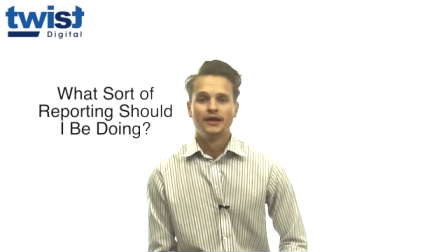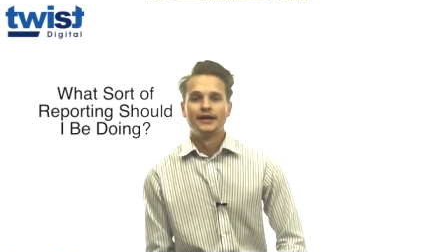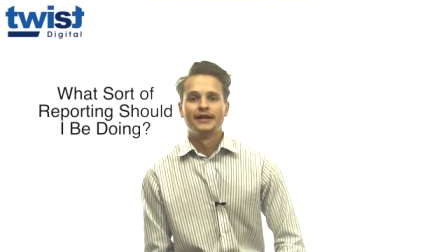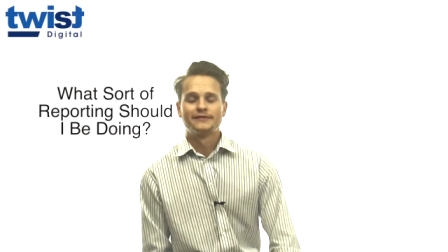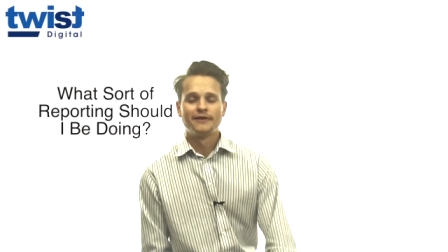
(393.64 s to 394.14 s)

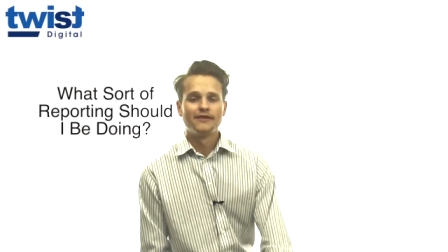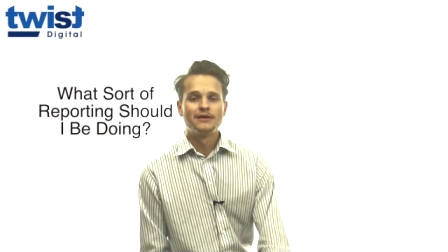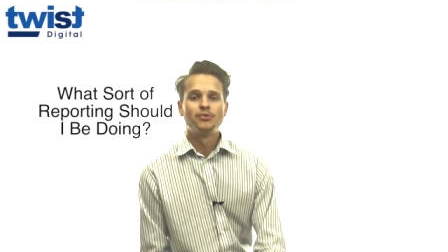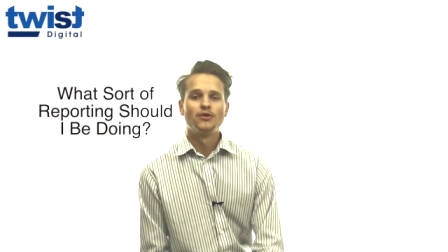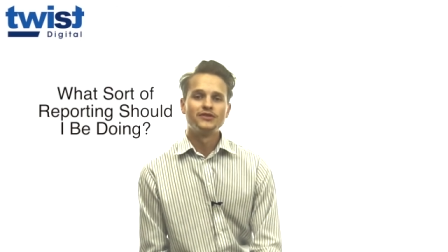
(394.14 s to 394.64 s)
It's very
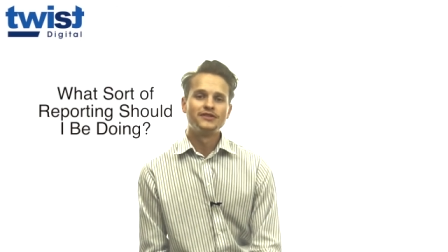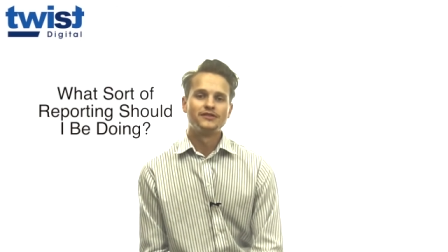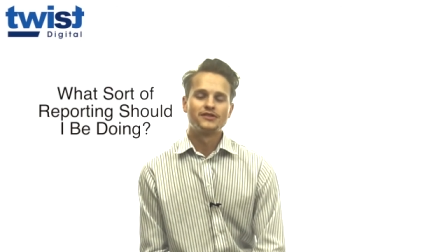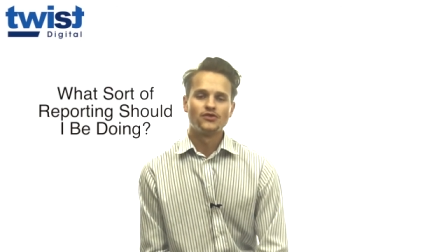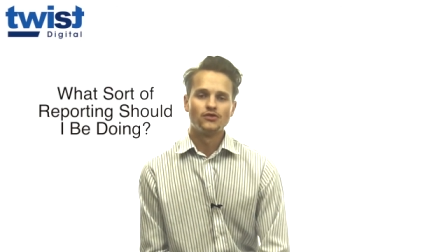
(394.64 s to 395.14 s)

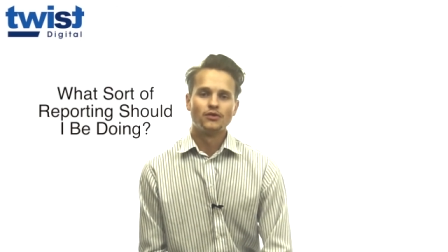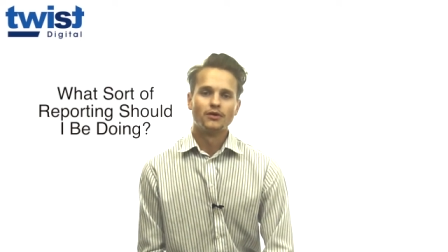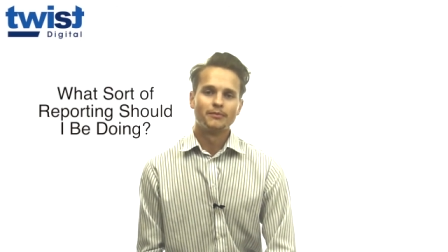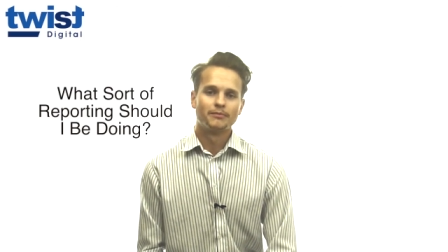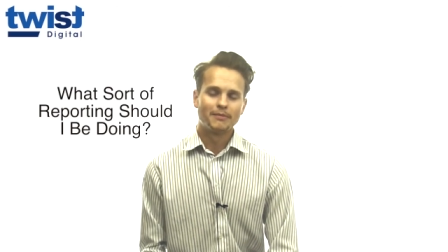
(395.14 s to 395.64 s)
important to
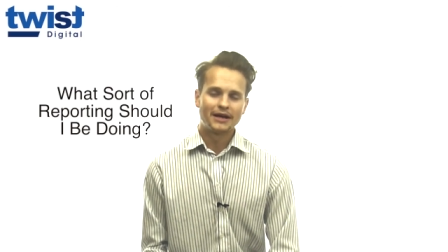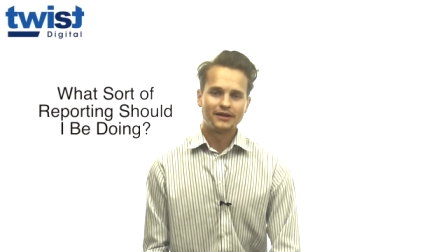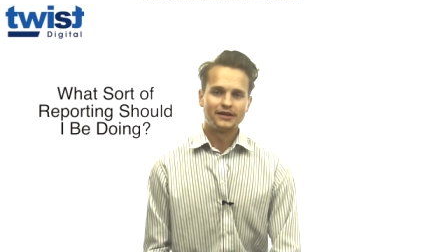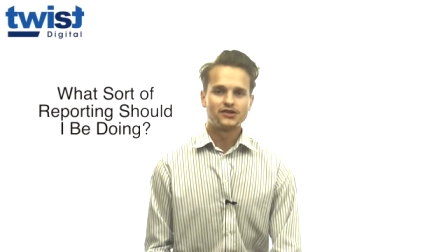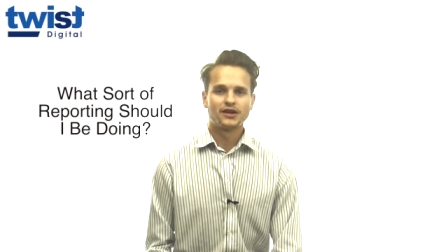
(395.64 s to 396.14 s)

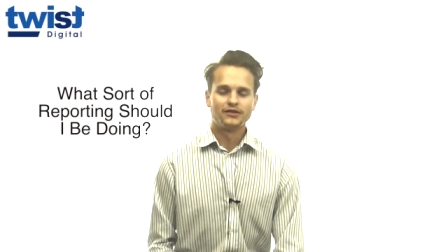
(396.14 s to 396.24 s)
manage